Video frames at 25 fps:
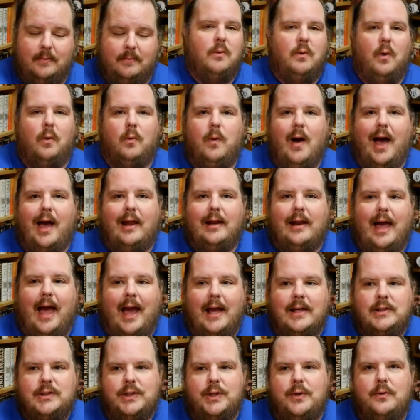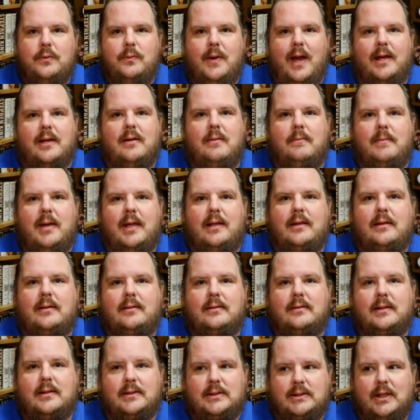So while I do
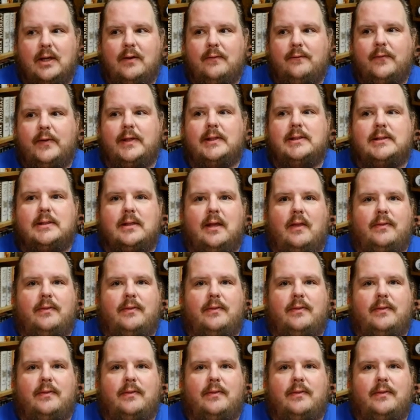recommend the service,